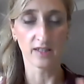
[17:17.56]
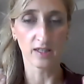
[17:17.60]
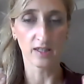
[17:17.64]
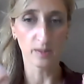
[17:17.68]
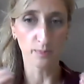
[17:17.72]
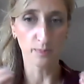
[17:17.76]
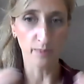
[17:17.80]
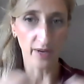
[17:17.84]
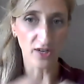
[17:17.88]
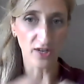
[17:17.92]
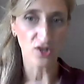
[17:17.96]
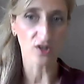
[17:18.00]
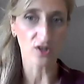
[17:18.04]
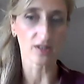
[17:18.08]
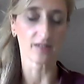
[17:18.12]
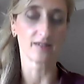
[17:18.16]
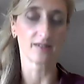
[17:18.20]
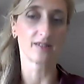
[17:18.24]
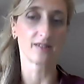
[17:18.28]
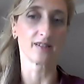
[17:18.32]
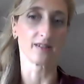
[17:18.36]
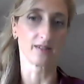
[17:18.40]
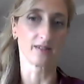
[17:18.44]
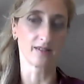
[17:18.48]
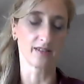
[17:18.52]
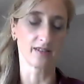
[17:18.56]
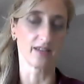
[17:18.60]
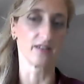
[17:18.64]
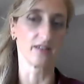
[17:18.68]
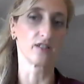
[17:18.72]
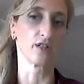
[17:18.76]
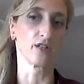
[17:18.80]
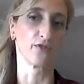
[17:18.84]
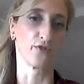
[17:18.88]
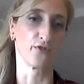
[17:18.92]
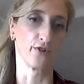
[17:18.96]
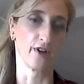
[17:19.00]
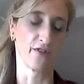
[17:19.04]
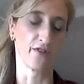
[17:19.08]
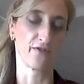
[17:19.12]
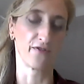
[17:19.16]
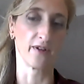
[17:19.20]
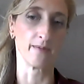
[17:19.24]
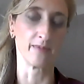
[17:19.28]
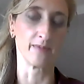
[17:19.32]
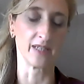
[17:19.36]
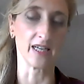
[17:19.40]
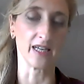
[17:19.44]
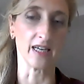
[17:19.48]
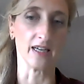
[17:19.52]
specialist centre for
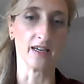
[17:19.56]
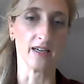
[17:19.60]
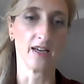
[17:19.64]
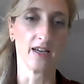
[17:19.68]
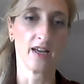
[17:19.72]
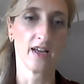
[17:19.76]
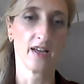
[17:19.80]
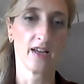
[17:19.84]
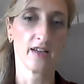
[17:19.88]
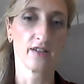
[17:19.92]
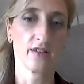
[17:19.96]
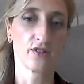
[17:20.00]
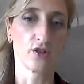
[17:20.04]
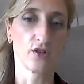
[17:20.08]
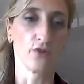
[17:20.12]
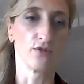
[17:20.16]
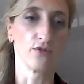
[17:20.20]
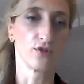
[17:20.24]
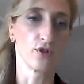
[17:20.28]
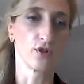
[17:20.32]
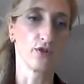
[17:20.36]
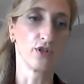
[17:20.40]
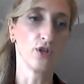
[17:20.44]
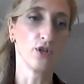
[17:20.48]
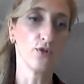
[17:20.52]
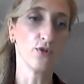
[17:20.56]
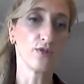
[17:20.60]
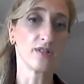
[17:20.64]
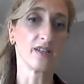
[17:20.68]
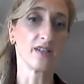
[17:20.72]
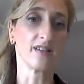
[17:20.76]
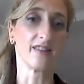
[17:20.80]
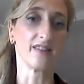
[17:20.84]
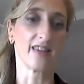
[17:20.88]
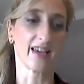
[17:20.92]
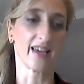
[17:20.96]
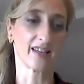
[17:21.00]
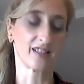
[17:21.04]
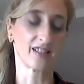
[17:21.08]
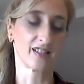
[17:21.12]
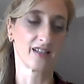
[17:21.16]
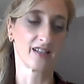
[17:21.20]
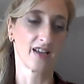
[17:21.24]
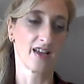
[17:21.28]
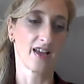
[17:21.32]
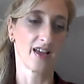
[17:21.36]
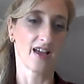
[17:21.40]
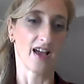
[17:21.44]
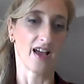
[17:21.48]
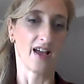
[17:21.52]
FMD. So using that
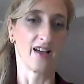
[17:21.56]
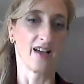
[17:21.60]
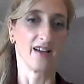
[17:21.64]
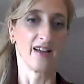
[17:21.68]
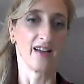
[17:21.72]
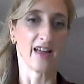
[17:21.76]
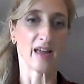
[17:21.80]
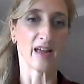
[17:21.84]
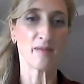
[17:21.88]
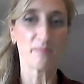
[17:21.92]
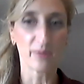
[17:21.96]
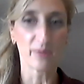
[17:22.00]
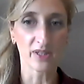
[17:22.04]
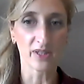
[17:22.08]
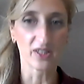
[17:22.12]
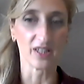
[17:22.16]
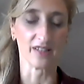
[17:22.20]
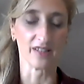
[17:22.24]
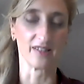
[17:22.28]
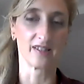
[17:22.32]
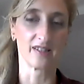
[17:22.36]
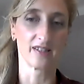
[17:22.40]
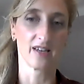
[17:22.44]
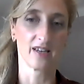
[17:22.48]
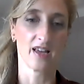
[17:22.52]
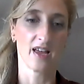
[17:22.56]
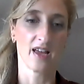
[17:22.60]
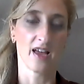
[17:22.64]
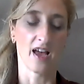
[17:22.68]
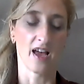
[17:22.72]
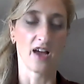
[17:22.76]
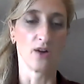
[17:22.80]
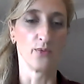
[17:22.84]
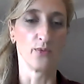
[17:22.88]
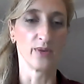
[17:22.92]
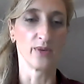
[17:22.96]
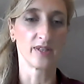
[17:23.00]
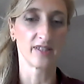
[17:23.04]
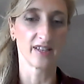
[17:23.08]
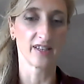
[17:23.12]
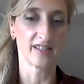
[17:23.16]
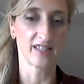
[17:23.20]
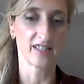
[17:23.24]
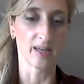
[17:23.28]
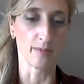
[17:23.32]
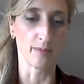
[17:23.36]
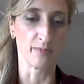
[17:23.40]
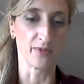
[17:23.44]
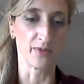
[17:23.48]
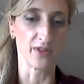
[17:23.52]
impetus, we set
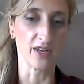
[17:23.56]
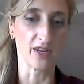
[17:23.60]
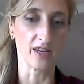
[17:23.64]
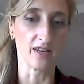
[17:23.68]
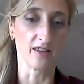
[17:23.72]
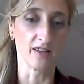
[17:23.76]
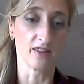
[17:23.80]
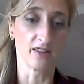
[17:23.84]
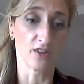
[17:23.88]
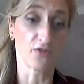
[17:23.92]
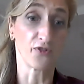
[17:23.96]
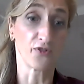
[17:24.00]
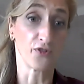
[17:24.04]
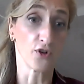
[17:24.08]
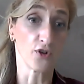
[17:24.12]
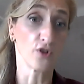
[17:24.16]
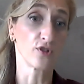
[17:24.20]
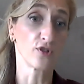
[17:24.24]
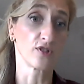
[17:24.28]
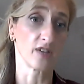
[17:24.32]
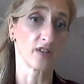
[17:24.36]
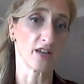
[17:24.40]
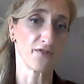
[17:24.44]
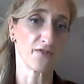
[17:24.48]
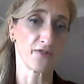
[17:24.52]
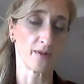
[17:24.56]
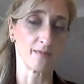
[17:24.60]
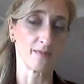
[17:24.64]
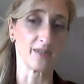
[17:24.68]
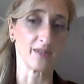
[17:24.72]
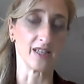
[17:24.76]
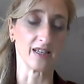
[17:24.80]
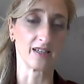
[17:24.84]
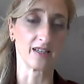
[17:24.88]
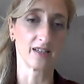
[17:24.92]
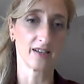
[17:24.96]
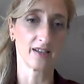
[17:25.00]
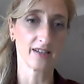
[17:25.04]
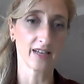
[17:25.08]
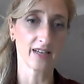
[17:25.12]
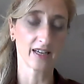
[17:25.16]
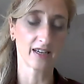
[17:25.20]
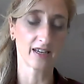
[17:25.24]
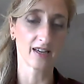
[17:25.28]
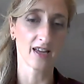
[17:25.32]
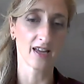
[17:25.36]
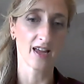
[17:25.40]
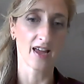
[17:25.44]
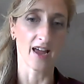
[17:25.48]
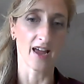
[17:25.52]
up the first FMD clinic
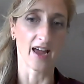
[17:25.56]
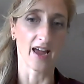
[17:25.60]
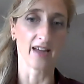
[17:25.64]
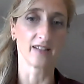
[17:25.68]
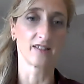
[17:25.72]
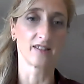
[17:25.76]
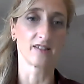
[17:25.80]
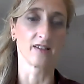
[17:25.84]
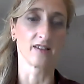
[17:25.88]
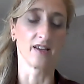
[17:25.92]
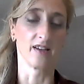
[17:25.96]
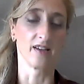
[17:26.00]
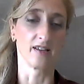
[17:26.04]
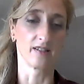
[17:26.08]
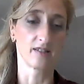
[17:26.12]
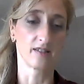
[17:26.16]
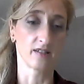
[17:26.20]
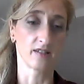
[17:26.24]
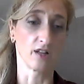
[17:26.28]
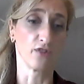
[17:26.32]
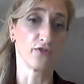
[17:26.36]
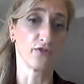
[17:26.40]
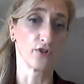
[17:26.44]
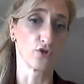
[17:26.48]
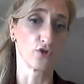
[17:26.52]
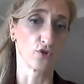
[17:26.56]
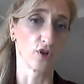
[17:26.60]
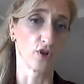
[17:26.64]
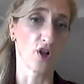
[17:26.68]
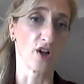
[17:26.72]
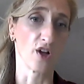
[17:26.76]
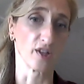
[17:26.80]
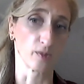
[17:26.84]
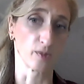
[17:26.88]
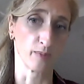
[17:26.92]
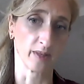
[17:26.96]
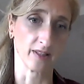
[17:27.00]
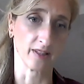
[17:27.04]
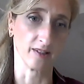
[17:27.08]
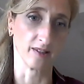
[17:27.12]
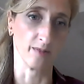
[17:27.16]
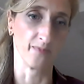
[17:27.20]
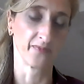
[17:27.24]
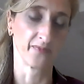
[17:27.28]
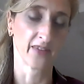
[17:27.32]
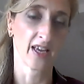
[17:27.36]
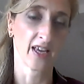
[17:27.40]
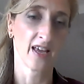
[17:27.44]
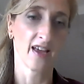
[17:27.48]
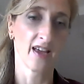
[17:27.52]
at Salford Royal Hospital.
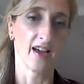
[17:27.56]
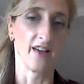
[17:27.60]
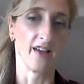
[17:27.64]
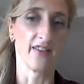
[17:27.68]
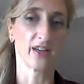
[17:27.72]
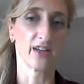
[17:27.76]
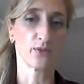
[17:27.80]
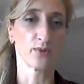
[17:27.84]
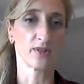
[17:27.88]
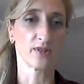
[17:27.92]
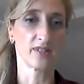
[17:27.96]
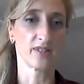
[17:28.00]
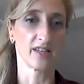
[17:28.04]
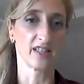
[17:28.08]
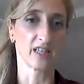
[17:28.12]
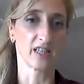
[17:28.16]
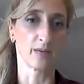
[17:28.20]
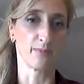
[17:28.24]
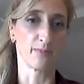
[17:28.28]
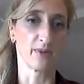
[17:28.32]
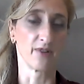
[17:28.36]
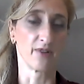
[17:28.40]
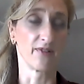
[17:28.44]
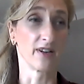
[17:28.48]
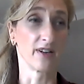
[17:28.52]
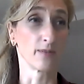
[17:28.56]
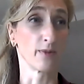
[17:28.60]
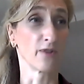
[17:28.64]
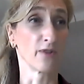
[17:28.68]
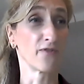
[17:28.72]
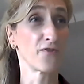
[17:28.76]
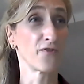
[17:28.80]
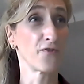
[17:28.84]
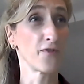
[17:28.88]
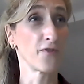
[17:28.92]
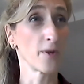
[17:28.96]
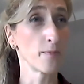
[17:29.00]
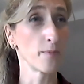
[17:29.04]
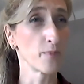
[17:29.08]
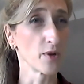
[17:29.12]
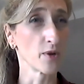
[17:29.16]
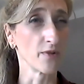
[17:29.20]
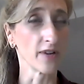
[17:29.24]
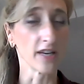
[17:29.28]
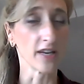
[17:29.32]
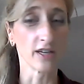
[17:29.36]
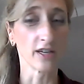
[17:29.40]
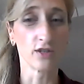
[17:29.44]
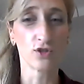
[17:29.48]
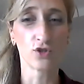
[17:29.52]
And that was set up in around about
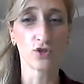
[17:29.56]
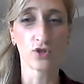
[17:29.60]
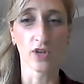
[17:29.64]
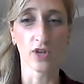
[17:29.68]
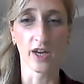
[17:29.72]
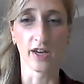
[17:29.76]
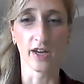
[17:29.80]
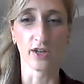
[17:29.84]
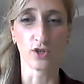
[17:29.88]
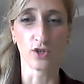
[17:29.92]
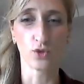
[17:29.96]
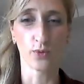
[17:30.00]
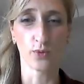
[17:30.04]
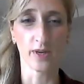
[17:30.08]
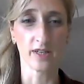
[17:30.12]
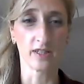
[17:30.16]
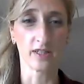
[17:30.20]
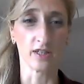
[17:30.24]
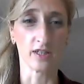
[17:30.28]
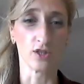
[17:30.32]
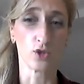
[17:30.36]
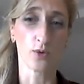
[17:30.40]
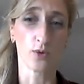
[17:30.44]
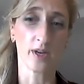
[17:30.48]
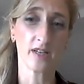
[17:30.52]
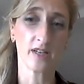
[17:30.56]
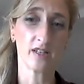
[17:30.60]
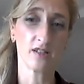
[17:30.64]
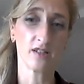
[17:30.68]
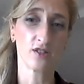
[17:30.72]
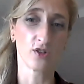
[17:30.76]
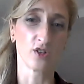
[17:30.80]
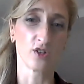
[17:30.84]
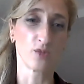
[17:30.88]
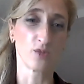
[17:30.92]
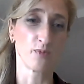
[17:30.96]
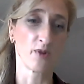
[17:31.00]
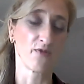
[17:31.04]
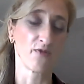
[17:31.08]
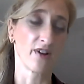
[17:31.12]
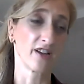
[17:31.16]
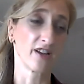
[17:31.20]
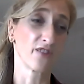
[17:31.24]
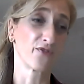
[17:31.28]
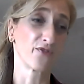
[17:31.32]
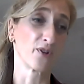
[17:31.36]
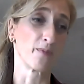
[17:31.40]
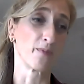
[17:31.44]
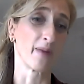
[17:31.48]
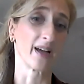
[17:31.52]
February 2020. So it's been running
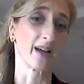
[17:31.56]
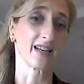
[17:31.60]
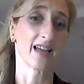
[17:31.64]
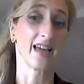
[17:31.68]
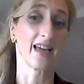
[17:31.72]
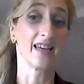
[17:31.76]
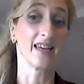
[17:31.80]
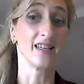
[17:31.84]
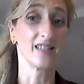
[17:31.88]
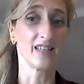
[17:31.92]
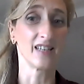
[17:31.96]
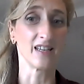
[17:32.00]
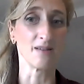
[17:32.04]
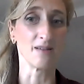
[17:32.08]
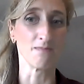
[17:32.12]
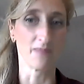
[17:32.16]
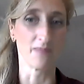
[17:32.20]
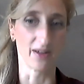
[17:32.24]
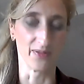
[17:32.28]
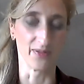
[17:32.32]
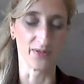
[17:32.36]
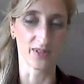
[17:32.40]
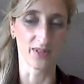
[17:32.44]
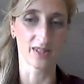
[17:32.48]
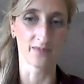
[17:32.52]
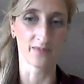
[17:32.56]
for about 18 months.